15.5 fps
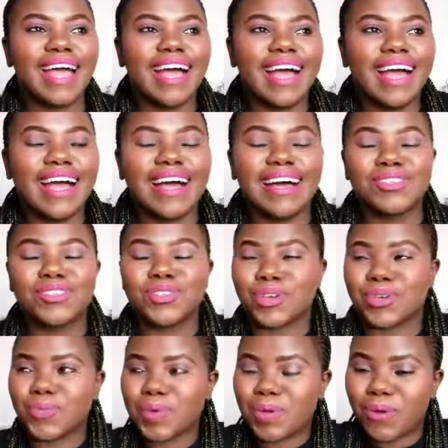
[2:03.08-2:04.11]
uh, so
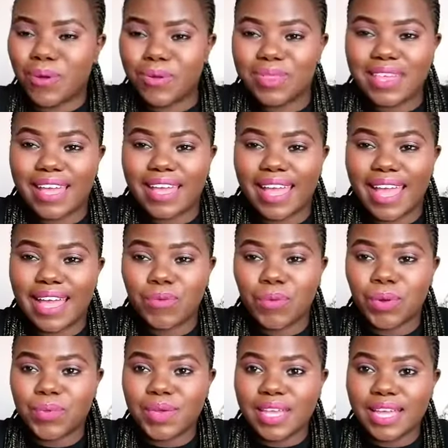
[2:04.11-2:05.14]
we go there and
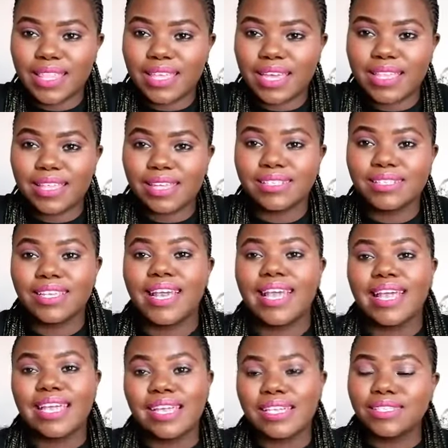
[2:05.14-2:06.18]
when we get there there's
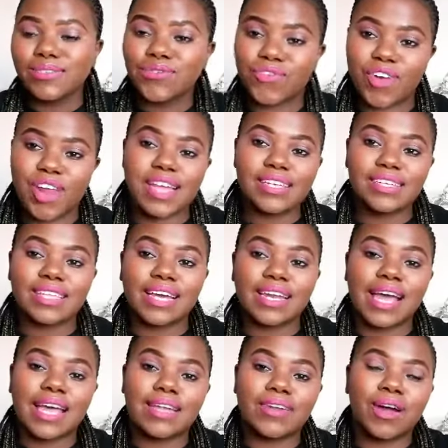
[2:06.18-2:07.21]
his friend
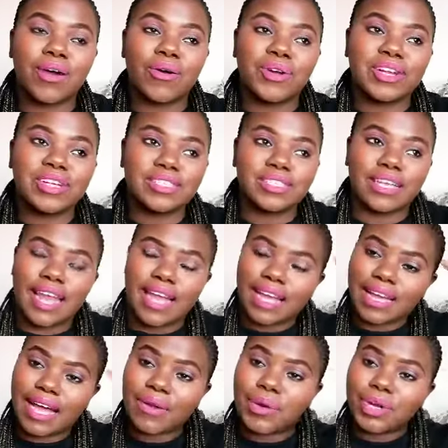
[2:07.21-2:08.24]
that i had already
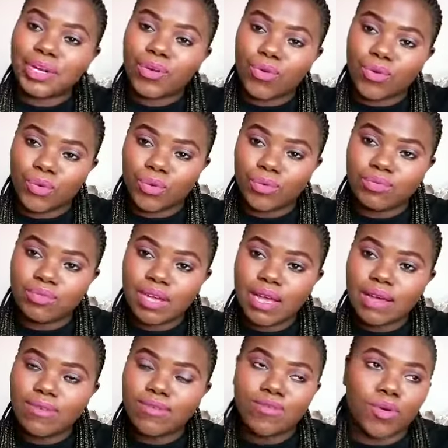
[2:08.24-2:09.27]
like already known
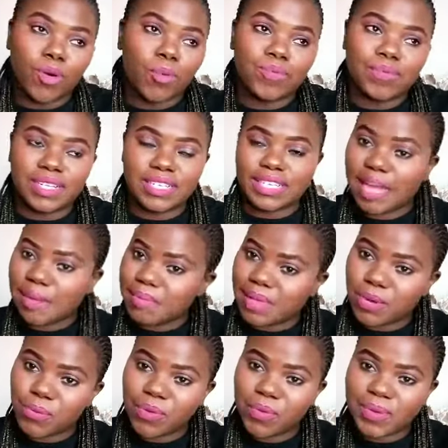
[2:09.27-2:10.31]
from the time
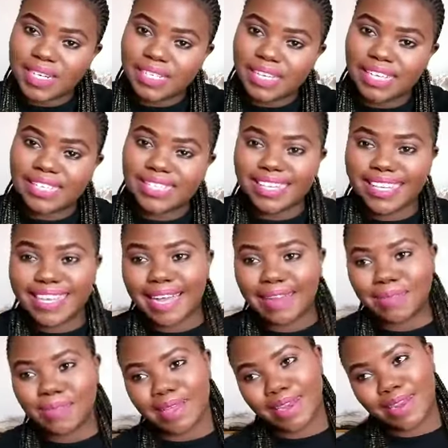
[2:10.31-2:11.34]
that we were dating
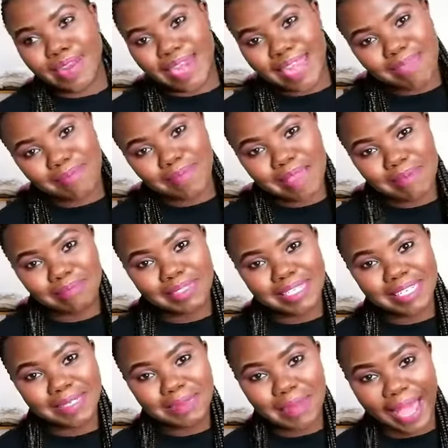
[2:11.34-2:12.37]
i'm gonna name him
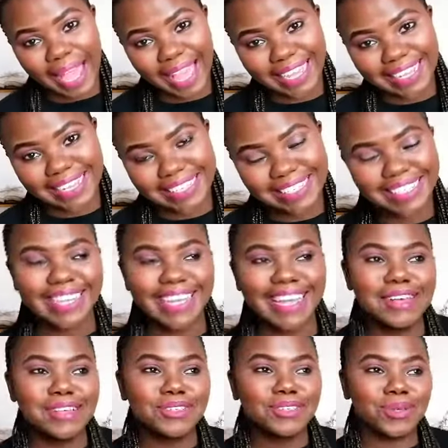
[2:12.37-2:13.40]
t-bag
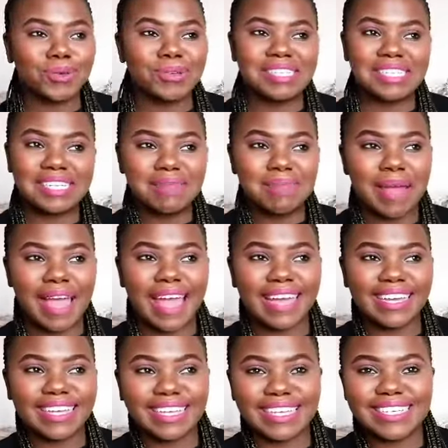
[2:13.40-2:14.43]
so
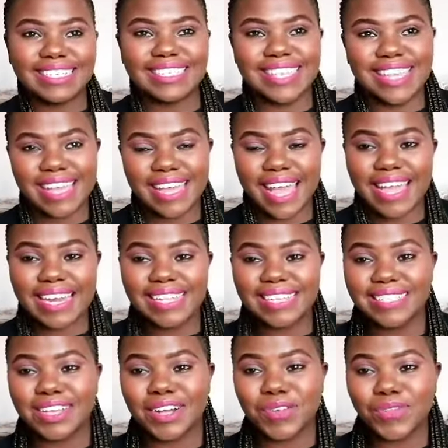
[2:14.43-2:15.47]
T-Bag is there and
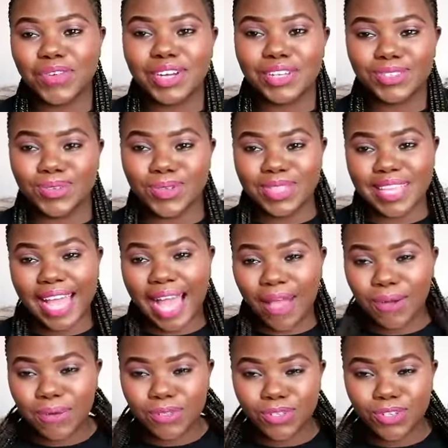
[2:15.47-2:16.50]
his girlfriend is not there.
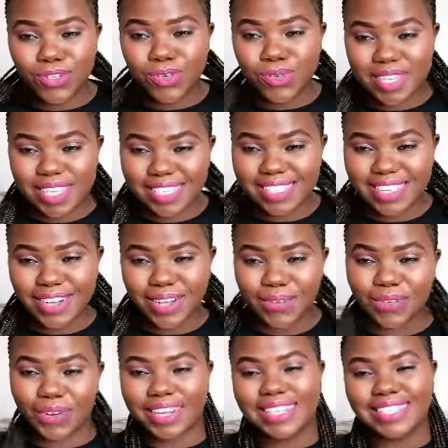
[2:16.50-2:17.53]
I also knew his
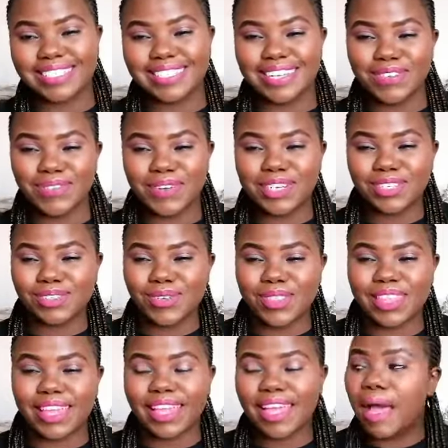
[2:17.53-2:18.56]
girlfriend. His girlfriend is
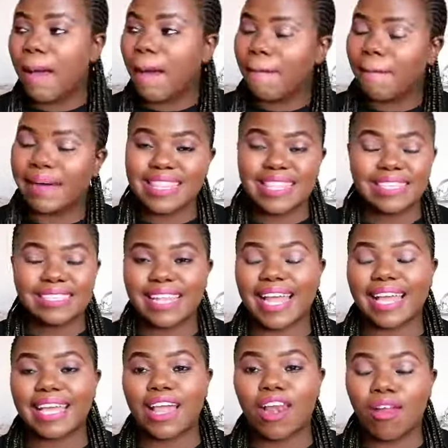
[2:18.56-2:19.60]
not there, but there's
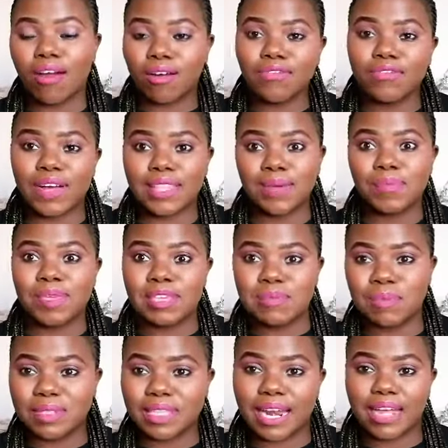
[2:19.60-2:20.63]
like a lot of other
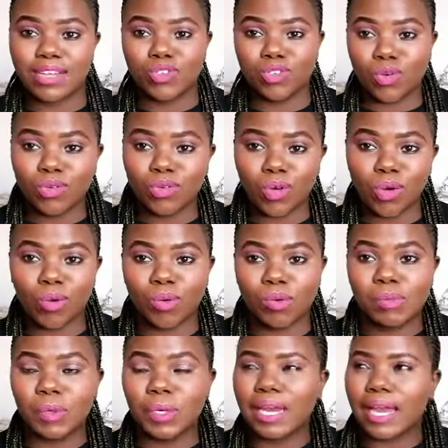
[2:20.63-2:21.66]
people that I don't
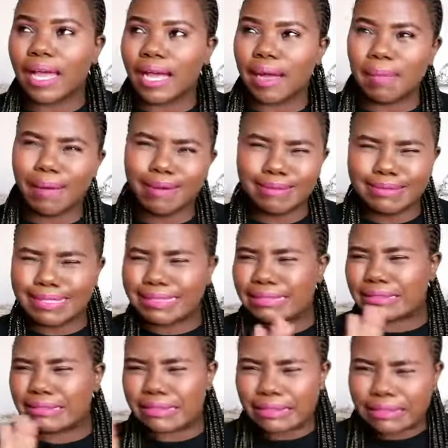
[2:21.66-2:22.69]
know. We're like about
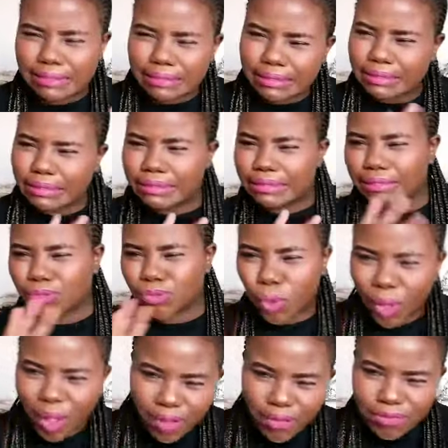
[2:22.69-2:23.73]

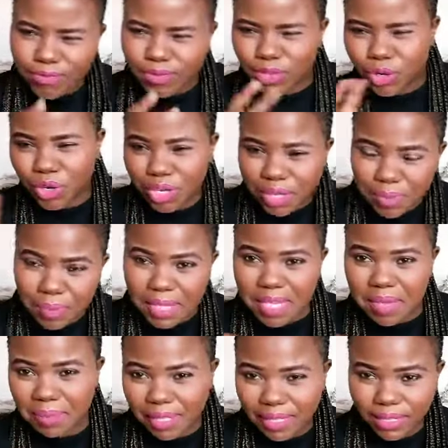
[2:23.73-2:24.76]
12, 13
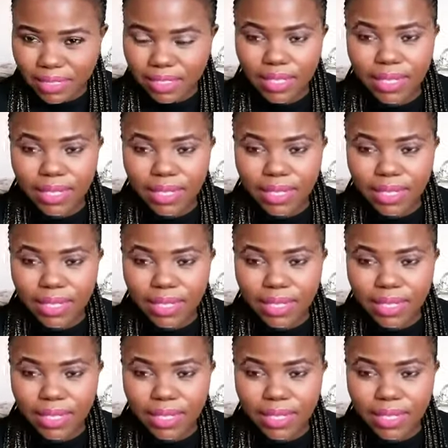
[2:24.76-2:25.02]
people